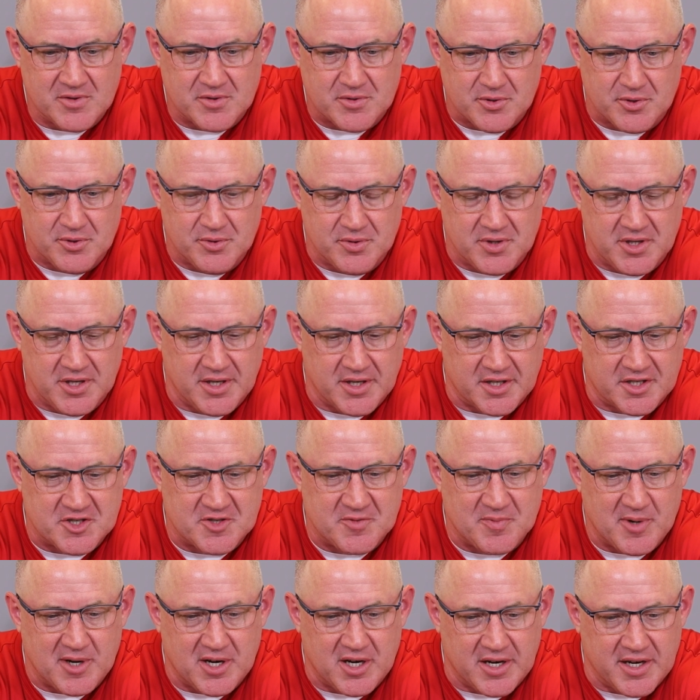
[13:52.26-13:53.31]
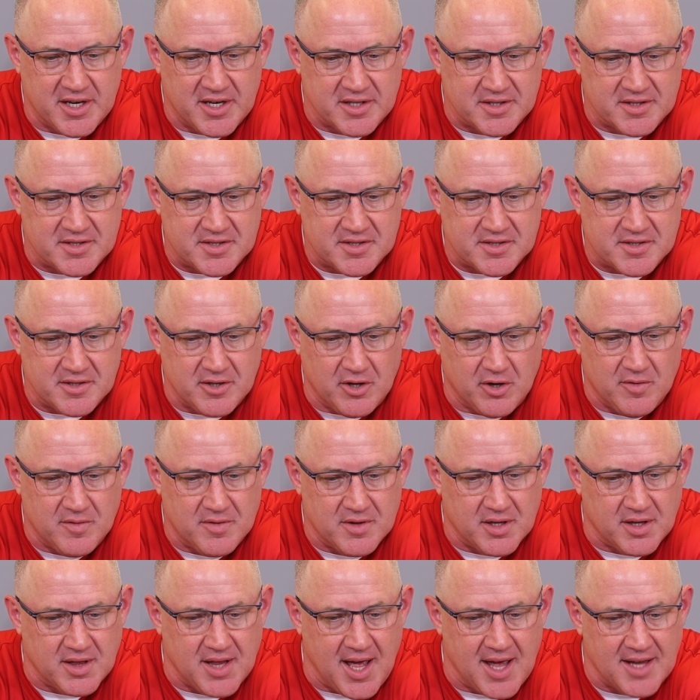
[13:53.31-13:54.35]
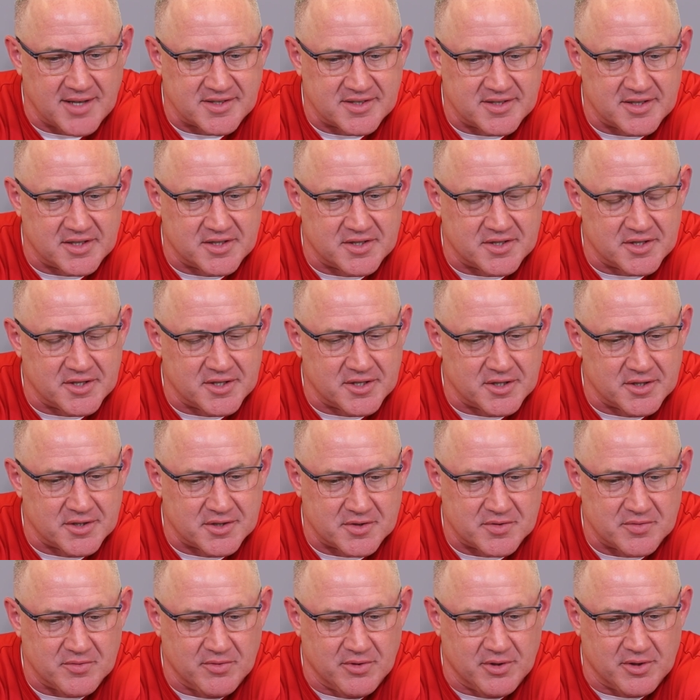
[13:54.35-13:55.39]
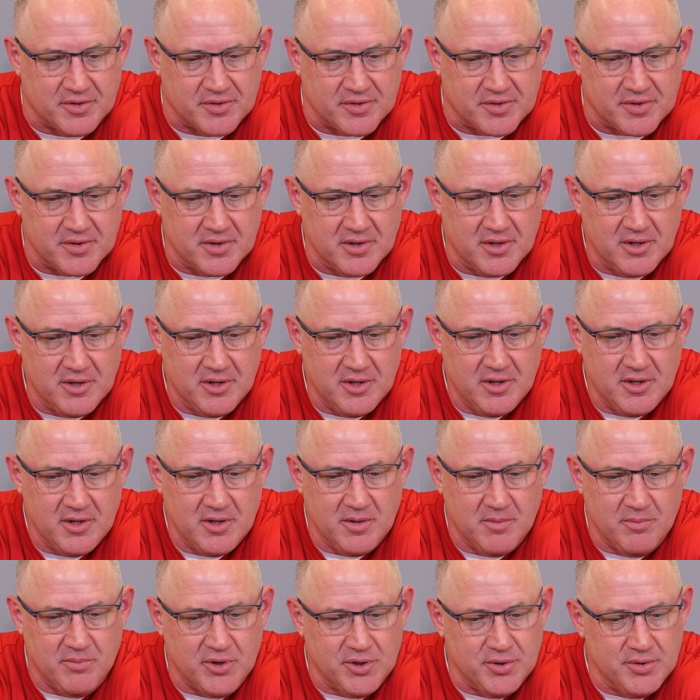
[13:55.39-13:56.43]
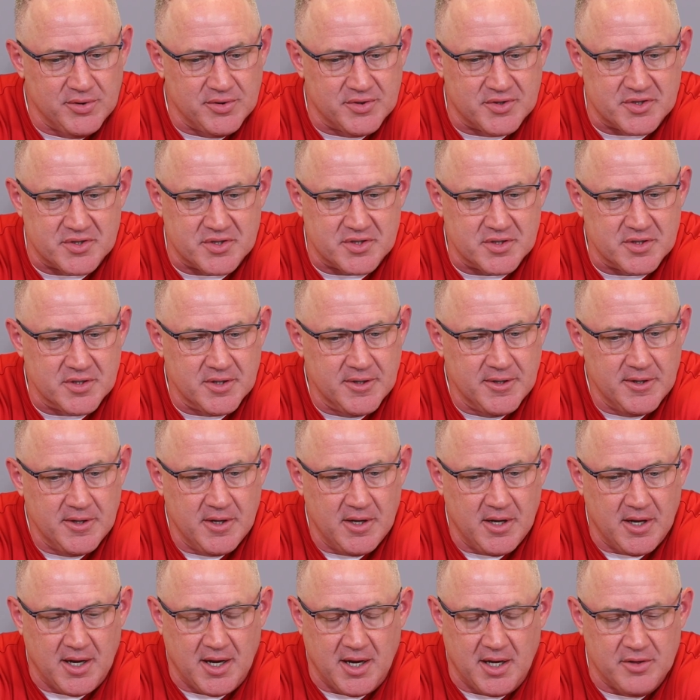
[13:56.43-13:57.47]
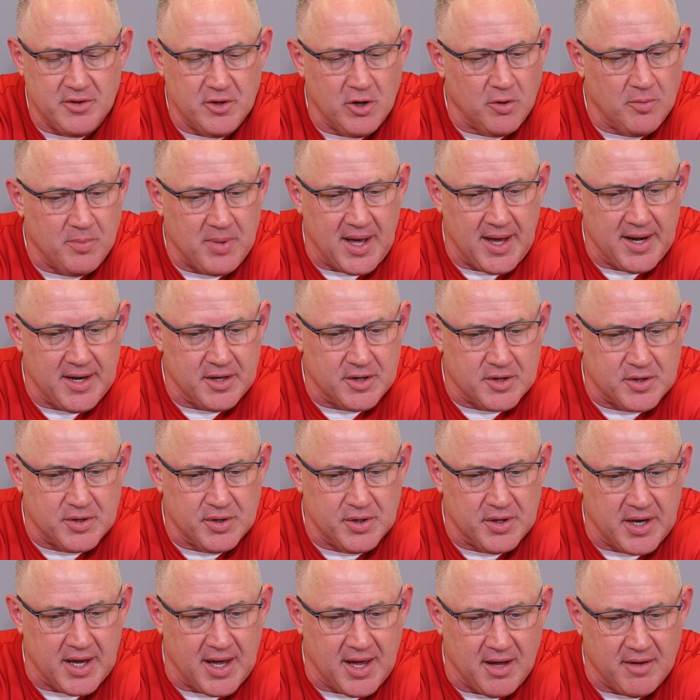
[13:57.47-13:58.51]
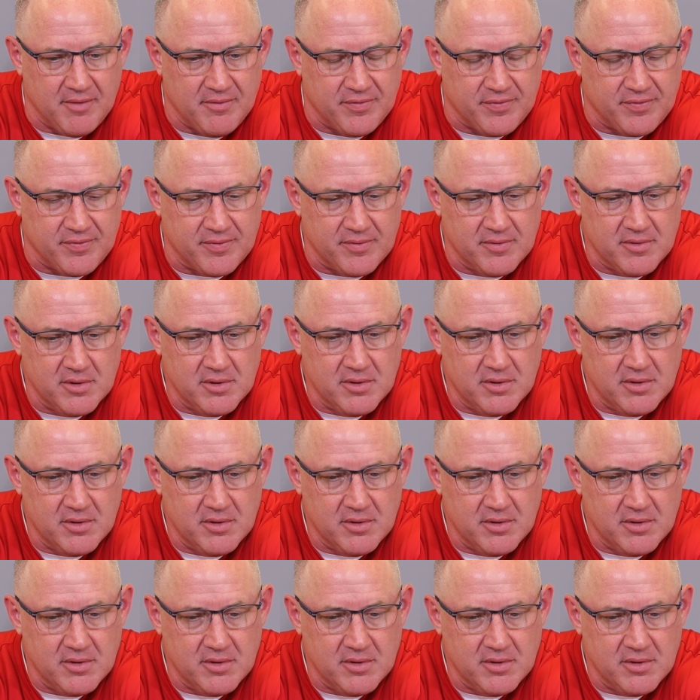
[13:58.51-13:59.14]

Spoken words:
through the experience over the last 6 years with Boots, nobody could have